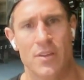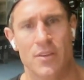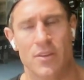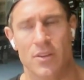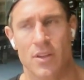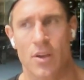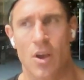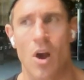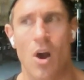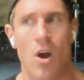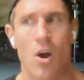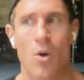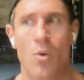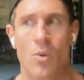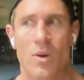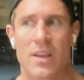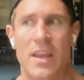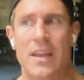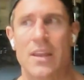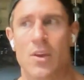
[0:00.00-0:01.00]
They're like, oh,
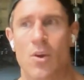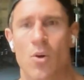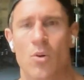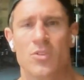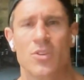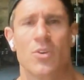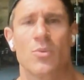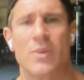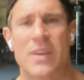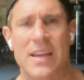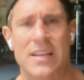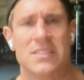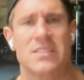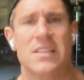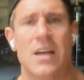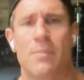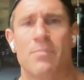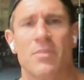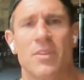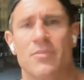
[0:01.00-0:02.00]
we're getting older, we got to
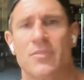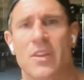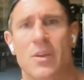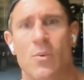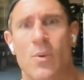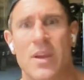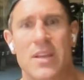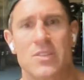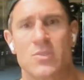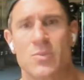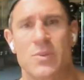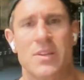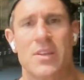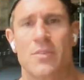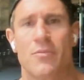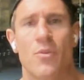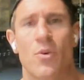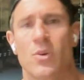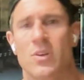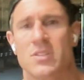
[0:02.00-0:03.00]
stop lifting weights, we need
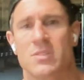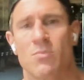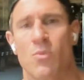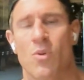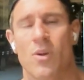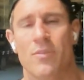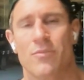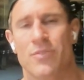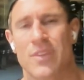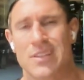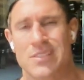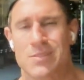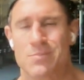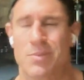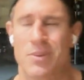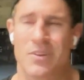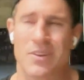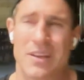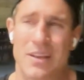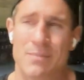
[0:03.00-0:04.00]
to focus more on
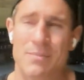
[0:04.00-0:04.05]
flexibility.